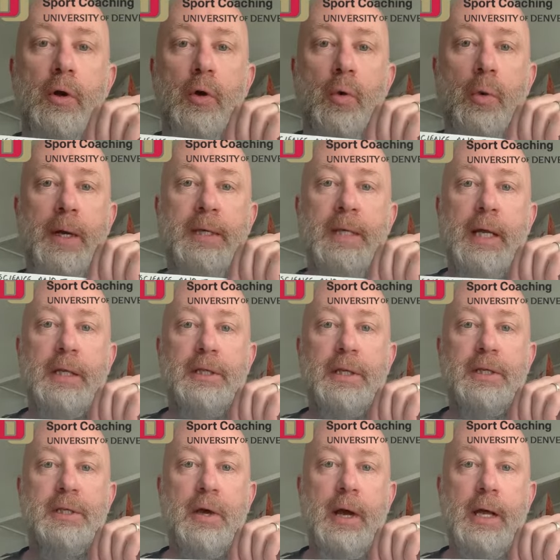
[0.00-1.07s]
we teach the
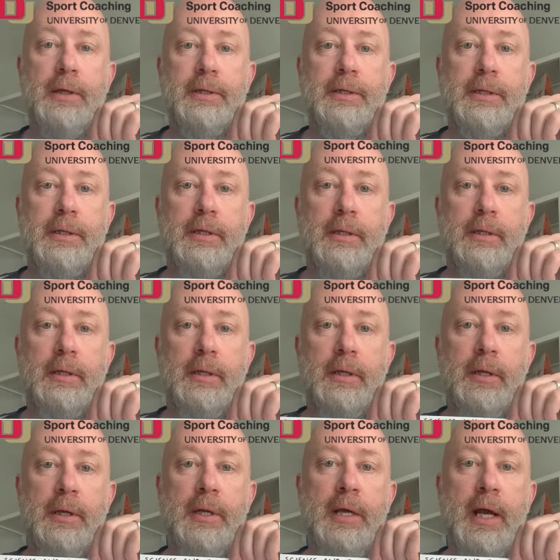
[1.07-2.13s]
science,
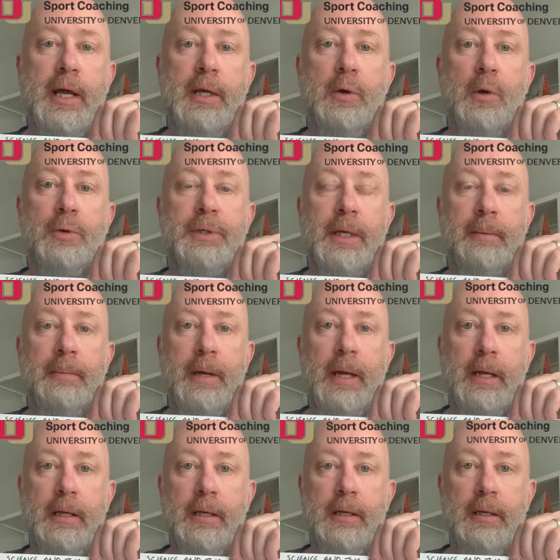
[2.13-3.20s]
the A causing
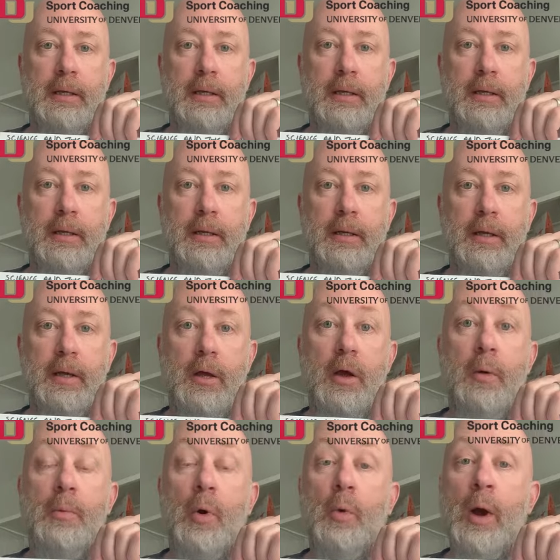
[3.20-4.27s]
B.
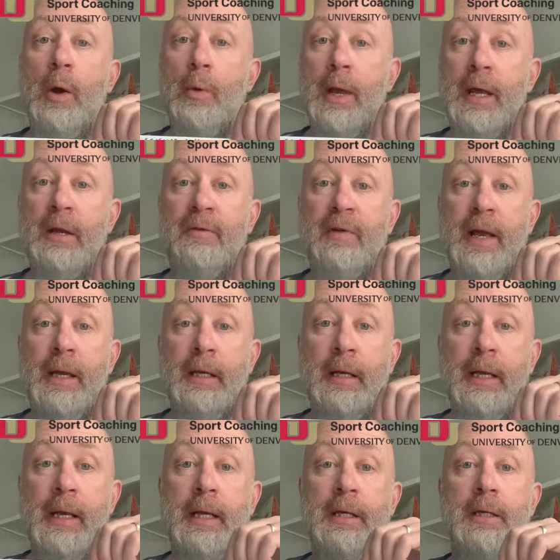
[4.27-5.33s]
But where we innovate and
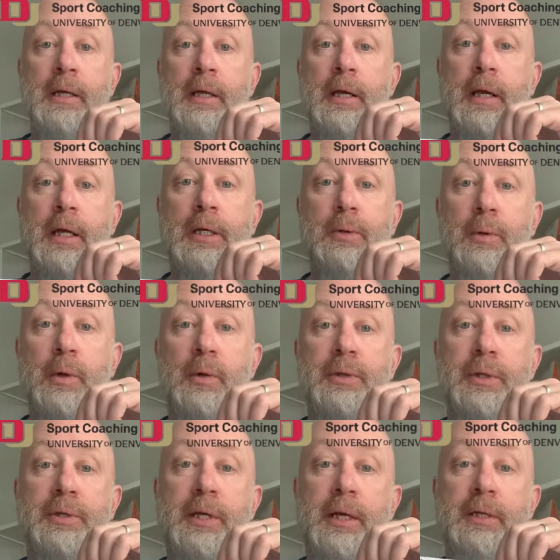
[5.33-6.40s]
lead is we also
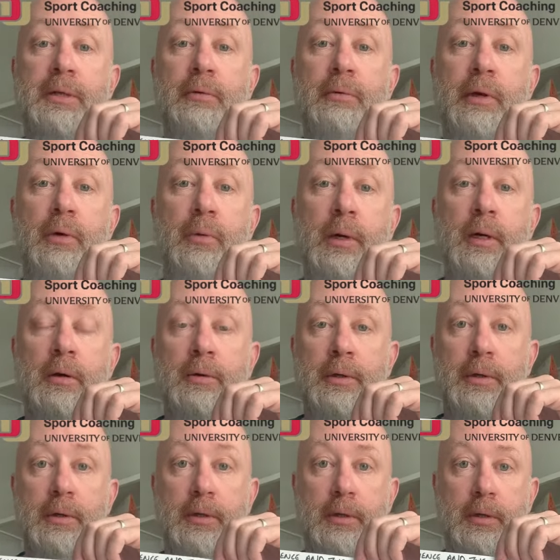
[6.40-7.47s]
teach the real world,
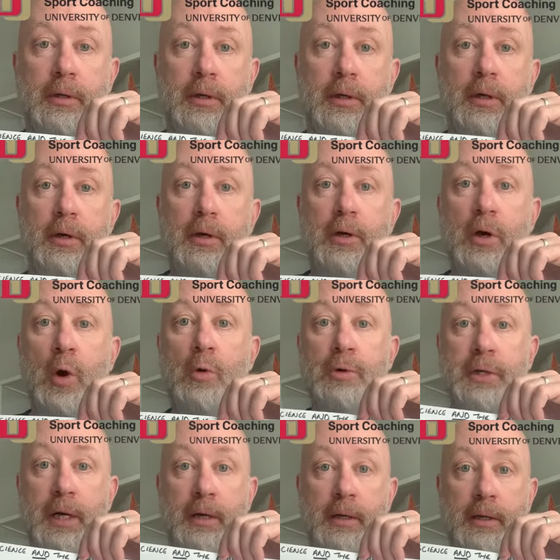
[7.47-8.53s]

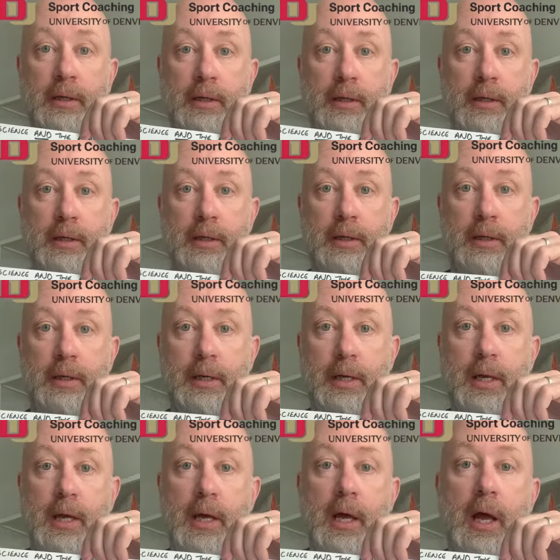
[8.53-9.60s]
culture.
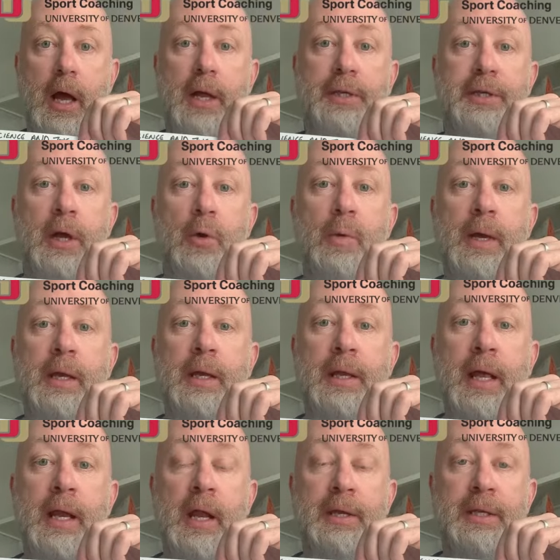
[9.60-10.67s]
And so we can
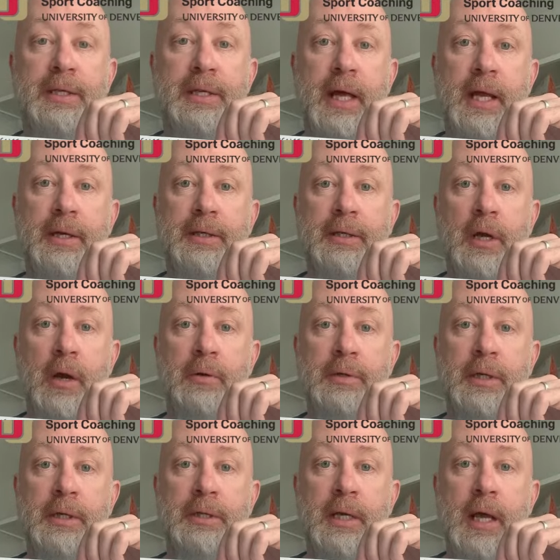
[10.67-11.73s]
then understand as
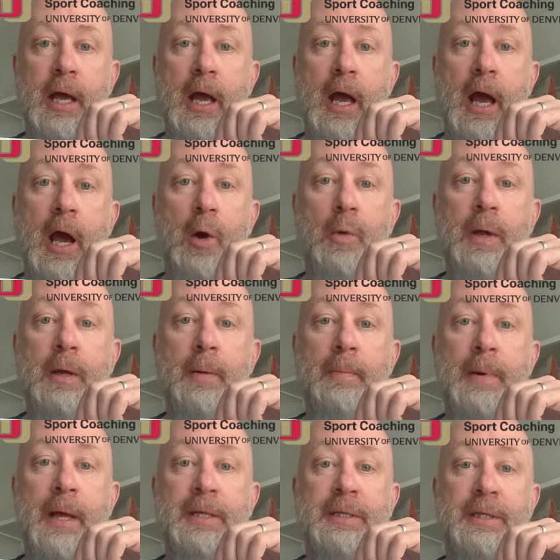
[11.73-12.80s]
coaches how we can
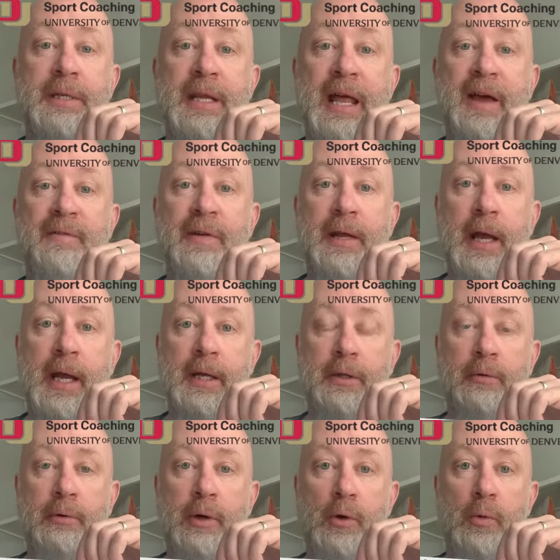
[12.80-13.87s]
best navigate the
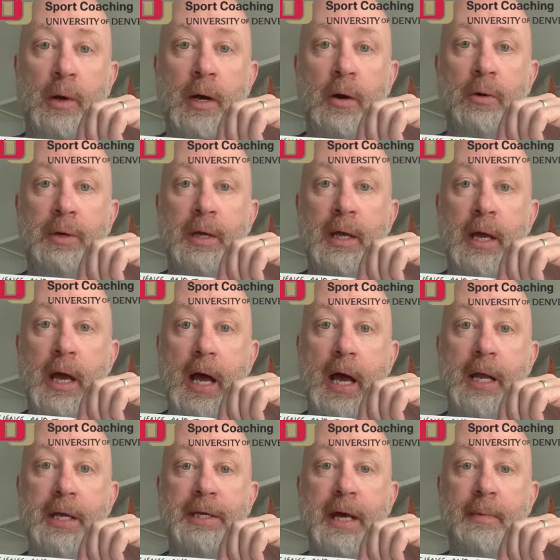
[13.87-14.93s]
real world and
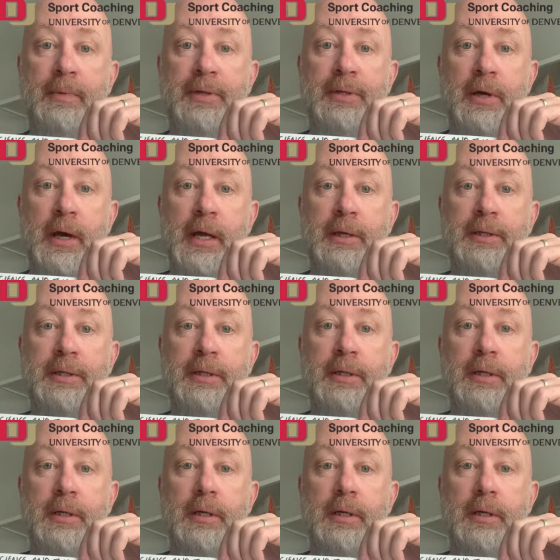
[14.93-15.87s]
adapt the science